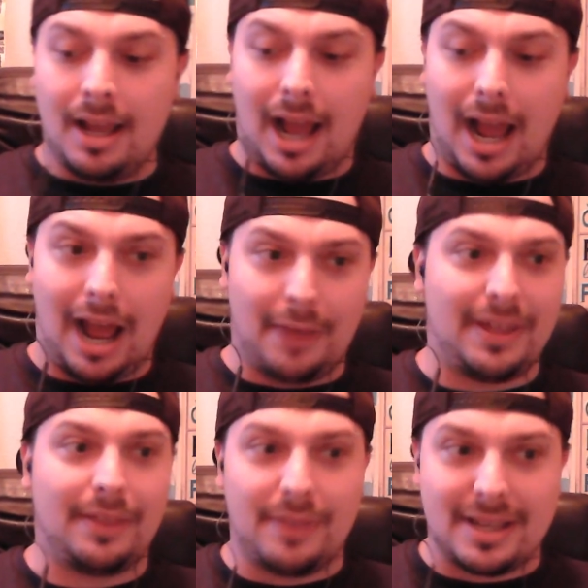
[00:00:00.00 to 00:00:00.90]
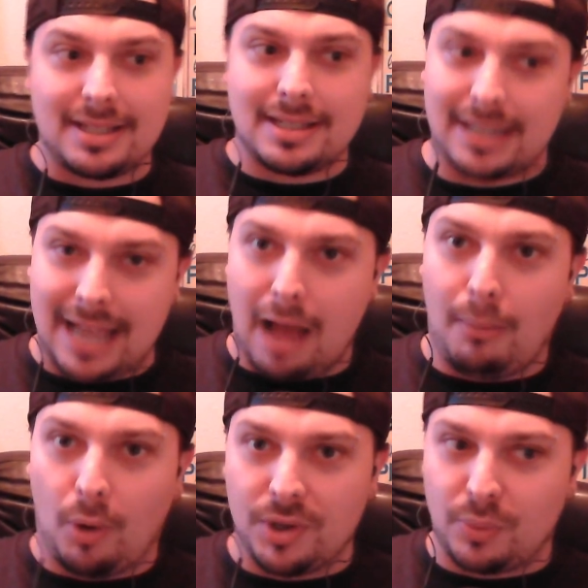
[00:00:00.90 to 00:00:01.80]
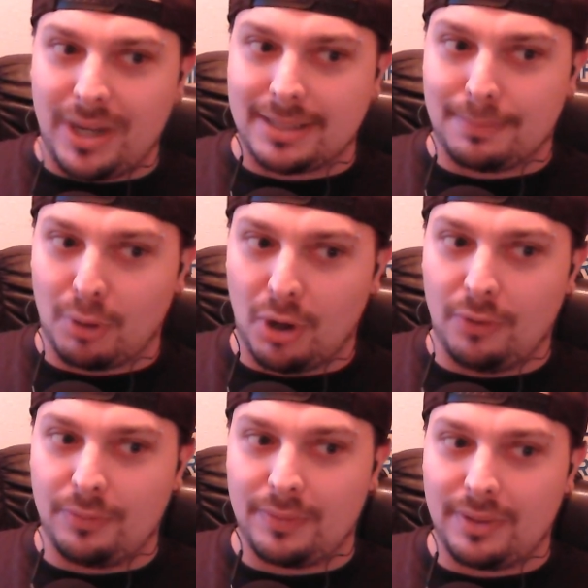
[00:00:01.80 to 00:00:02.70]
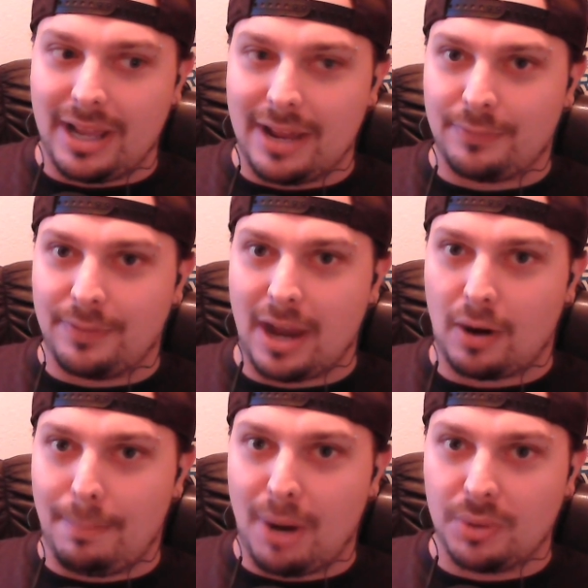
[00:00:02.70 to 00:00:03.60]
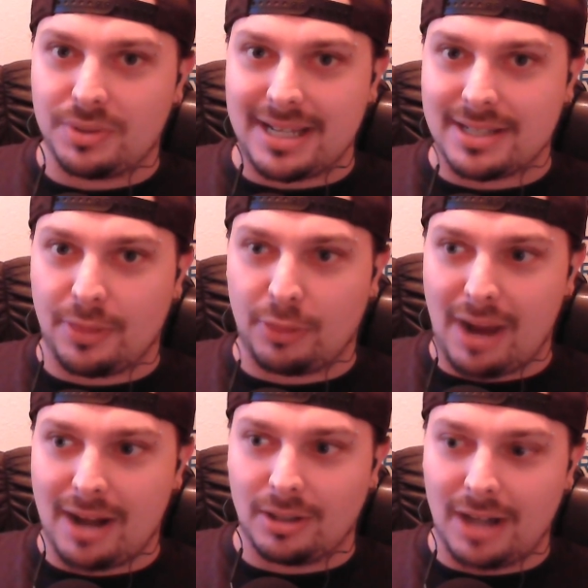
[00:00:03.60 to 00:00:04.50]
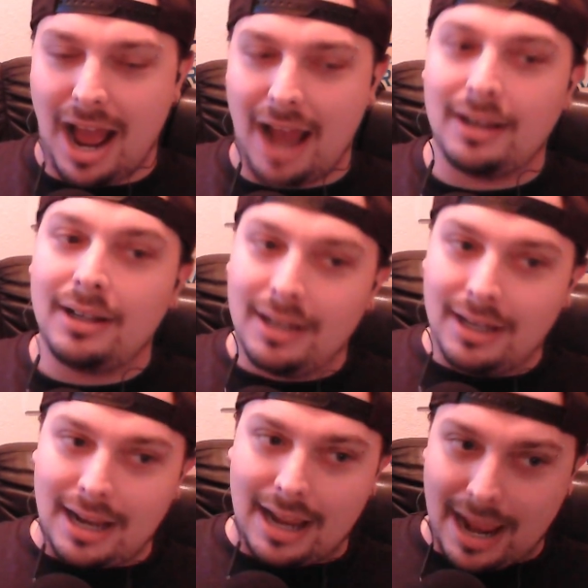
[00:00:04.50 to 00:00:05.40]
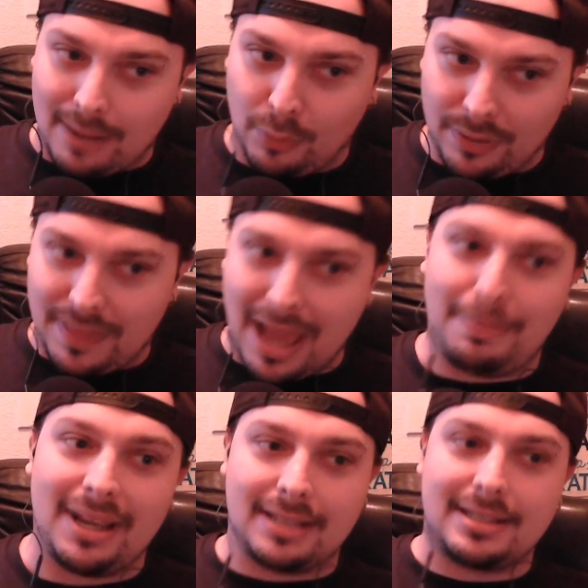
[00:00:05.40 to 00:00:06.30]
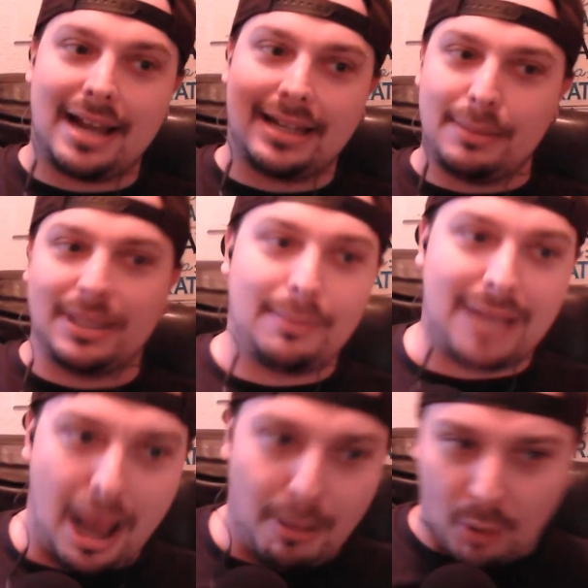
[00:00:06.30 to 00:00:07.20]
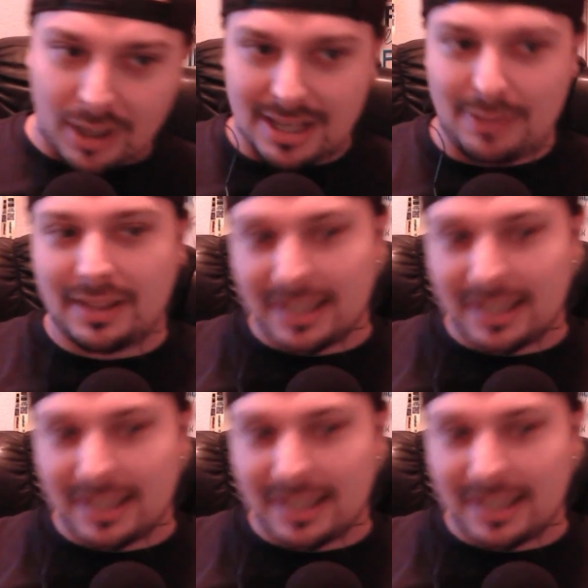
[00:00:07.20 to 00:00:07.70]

I think this is the Cowboys' week to prove if they're a postseason threat or not. And with that being said, give me them Cowboys. I think the